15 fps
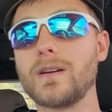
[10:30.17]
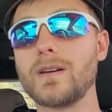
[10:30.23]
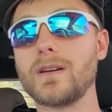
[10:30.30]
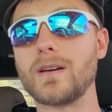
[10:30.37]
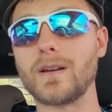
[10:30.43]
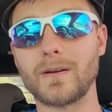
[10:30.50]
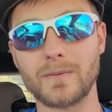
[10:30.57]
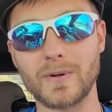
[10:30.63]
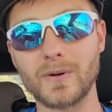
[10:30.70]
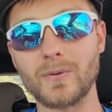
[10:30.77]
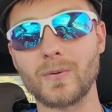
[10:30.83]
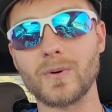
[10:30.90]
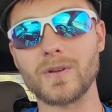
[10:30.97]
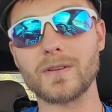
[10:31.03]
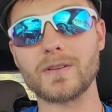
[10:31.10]
and I'm going to
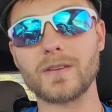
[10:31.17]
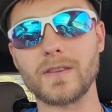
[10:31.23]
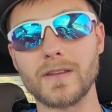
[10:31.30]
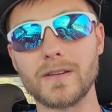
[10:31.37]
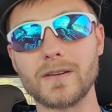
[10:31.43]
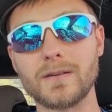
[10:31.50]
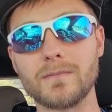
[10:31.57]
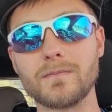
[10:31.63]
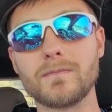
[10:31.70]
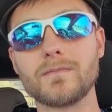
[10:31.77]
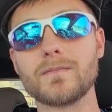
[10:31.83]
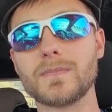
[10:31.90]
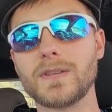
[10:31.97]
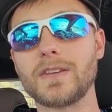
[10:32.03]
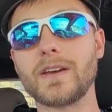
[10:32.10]
want them
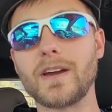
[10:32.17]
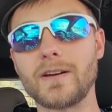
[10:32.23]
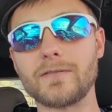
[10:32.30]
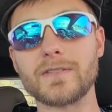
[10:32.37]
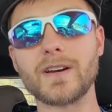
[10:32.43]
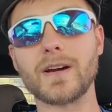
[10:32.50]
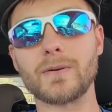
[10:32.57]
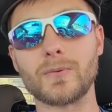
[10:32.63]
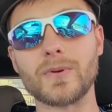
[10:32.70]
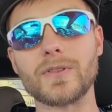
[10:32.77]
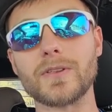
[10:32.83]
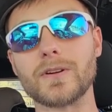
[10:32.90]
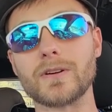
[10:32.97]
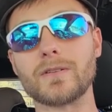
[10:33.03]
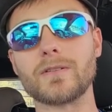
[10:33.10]
to have time with
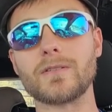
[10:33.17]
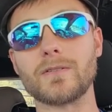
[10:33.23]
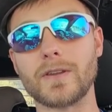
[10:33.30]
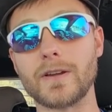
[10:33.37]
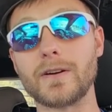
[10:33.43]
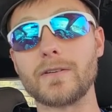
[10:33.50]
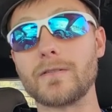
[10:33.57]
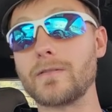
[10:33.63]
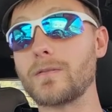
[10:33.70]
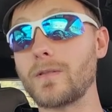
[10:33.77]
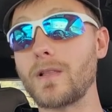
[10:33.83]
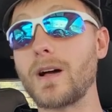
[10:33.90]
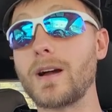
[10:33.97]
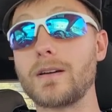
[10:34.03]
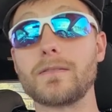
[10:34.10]
their
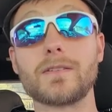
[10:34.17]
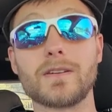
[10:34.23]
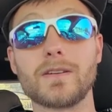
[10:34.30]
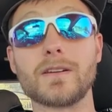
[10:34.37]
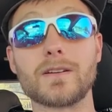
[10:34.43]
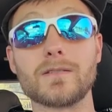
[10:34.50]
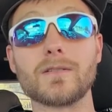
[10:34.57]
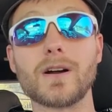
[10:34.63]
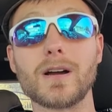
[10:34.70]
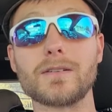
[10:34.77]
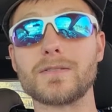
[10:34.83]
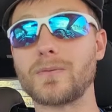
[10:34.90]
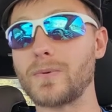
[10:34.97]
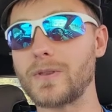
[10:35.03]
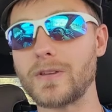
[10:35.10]
lives and their
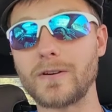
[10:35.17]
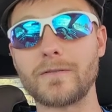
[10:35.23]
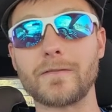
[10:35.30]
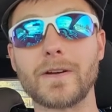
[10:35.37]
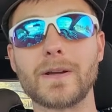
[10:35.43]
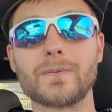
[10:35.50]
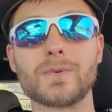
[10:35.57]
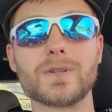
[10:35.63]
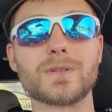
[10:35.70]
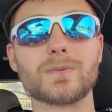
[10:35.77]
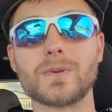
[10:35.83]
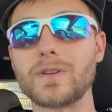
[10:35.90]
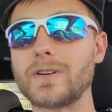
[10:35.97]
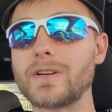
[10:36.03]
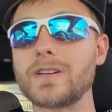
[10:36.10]
lives with their families, with
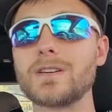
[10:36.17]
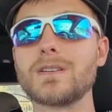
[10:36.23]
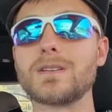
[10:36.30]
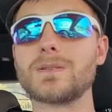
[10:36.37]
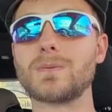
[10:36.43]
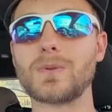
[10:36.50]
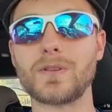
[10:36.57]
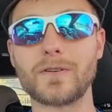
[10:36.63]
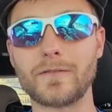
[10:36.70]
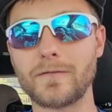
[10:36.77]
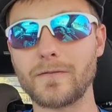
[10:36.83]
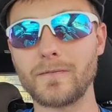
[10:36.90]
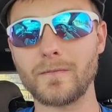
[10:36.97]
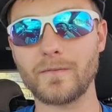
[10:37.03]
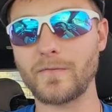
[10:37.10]
their kids, with their
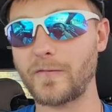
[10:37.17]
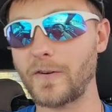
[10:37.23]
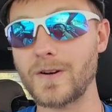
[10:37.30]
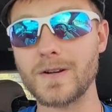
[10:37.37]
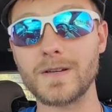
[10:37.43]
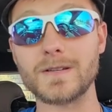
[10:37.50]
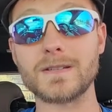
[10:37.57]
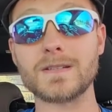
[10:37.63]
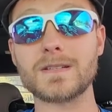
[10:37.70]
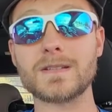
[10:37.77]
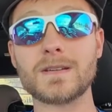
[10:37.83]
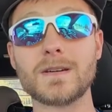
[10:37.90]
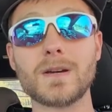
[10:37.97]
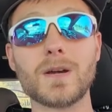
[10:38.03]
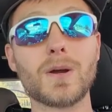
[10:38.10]
friends,
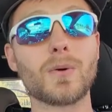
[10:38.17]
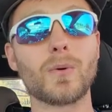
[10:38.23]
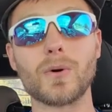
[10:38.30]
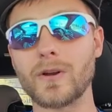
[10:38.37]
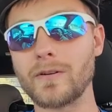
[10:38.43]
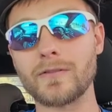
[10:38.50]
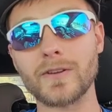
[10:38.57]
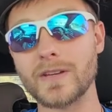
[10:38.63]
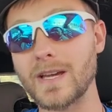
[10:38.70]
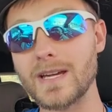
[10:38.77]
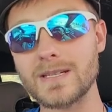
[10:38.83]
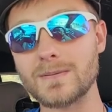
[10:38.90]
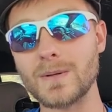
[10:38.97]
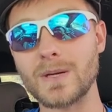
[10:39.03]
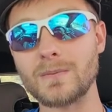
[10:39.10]
whatever the
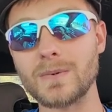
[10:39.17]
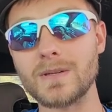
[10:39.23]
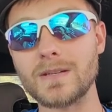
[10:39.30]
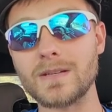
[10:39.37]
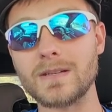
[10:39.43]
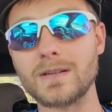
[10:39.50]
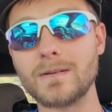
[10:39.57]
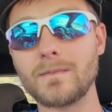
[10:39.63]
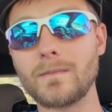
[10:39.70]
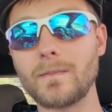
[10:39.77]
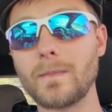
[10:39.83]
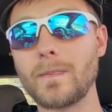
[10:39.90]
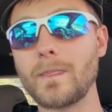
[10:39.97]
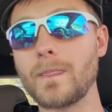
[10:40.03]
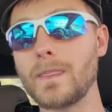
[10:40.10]
case may be.
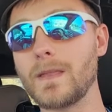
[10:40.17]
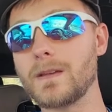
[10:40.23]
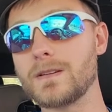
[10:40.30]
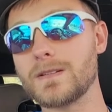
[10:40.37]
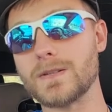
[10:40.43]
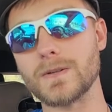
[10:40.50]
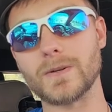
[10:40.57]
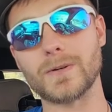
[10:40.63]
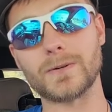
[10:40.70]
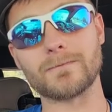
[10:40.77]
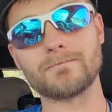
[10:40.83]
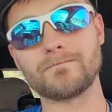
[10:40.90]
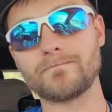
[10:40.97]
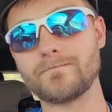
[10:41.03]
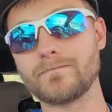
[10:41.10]
So
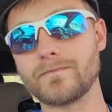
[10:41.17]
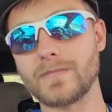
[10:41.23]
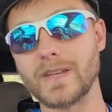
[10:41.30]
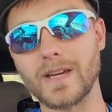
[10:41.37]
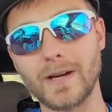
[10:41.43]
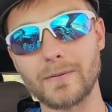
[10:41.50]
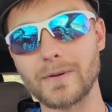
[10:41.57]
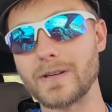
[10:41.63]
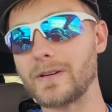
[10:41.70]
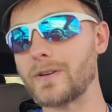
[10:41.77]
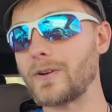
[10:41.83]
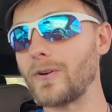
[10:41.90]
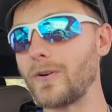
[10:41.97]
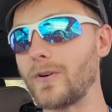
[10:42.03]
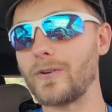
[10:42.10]
now I'm getting a
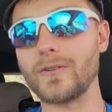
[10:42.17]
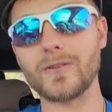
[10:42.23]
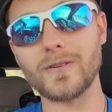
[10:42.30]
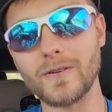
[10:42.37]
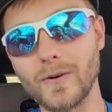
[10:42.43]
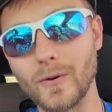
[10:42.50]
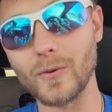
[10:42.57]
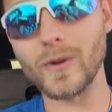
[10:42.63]
call. Hold